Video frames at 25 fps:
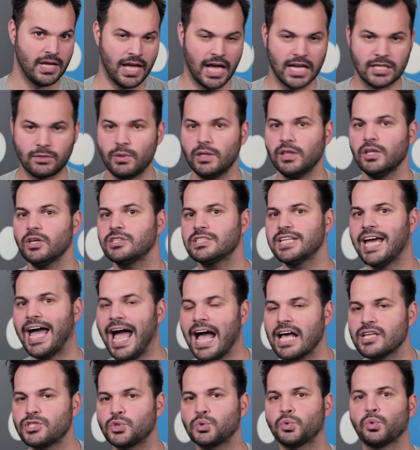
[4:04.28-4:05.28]
As we look to
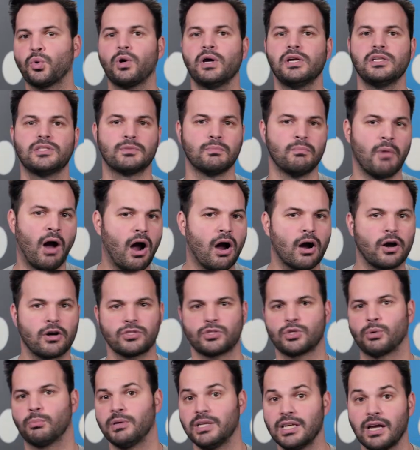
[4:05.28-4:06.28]
asteroids,
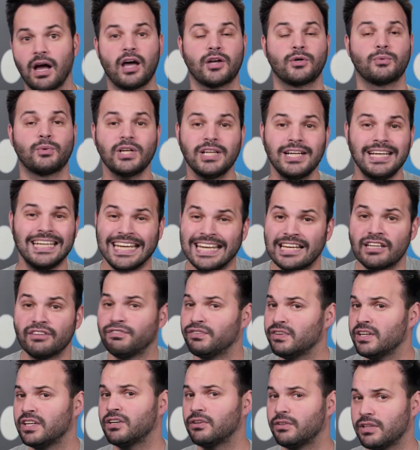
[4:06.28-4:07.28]
Mars, or beyond, we're going to need to
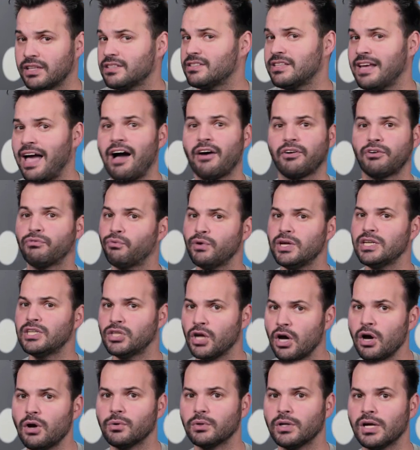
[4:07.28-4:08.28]
figure this out. If we
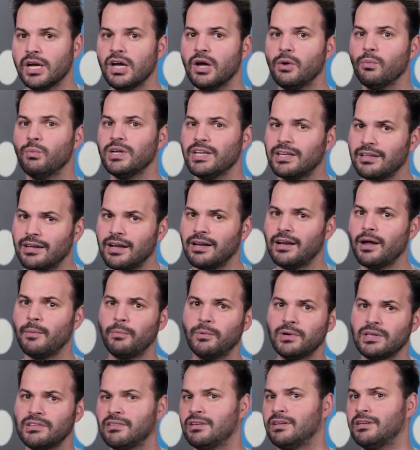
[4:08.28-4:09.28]
don't, we could end
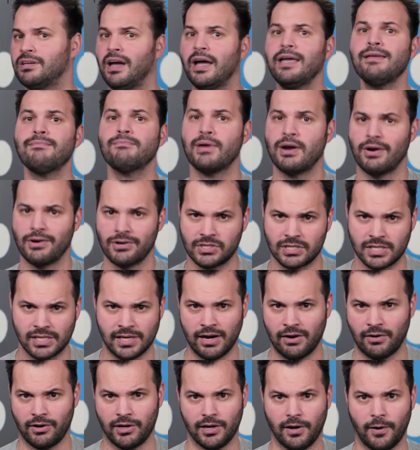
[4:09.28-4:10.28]
up with a nightmare
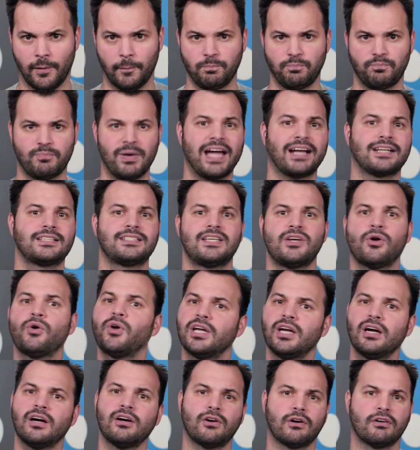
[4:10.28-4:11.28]
scenario.
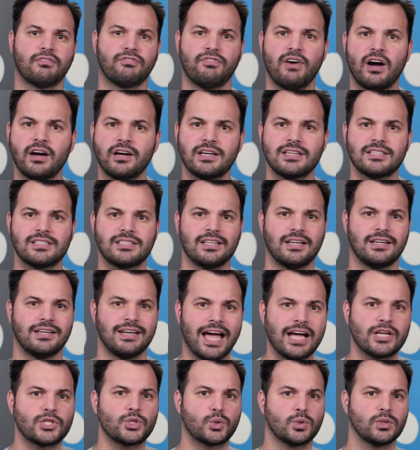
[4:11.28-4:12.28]
Bacteria or fungus that
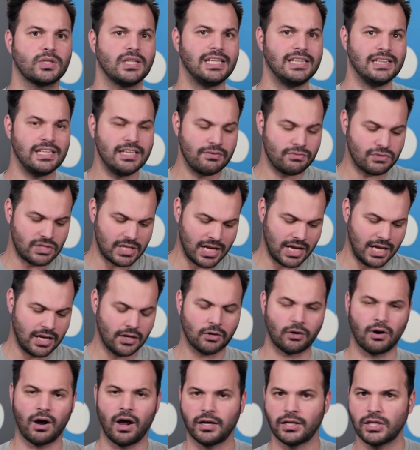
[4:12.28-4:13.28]
naturally lives
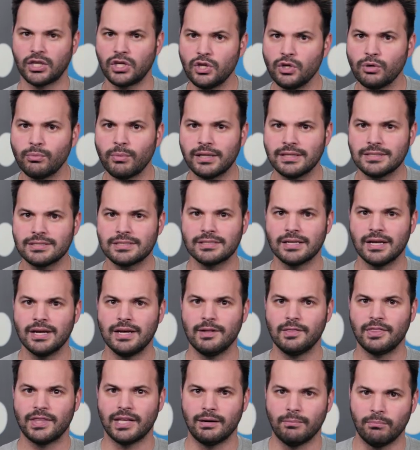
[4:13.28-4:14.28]
in or on humans,
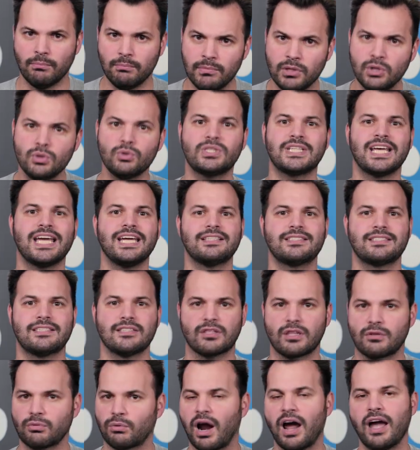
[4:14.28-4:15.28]
that mutates
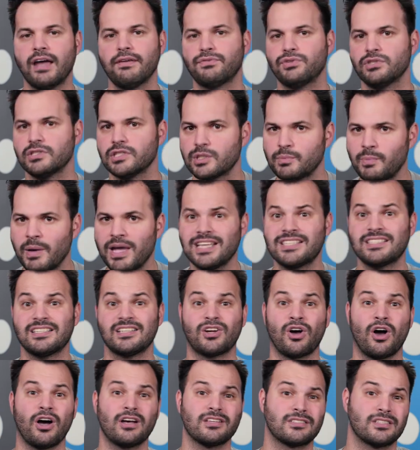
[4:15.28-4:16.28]
and thrives in space
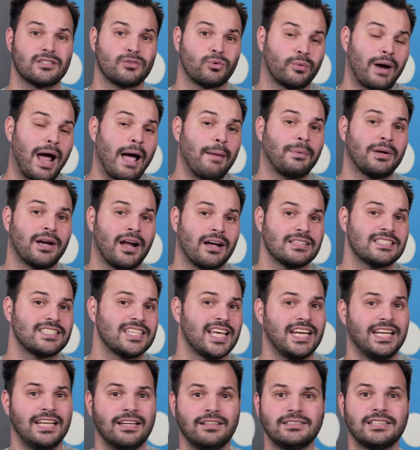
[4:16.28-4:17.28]
and causes a rapid
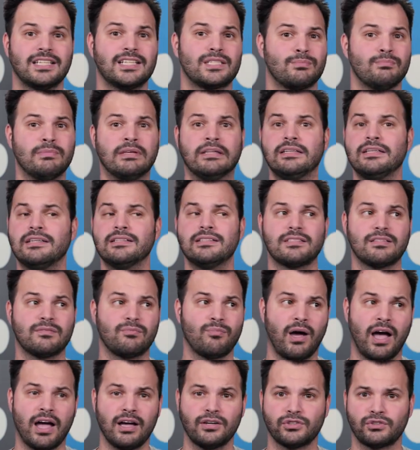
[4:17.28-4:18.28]
onset illness millions of
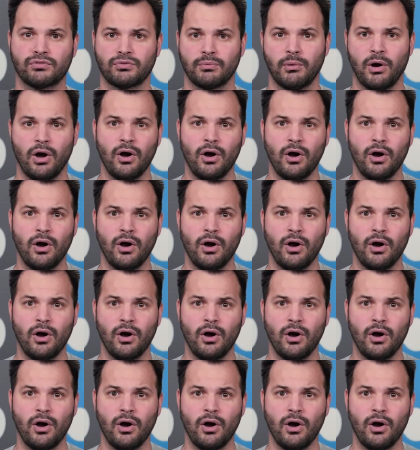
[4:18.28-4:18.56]
miles from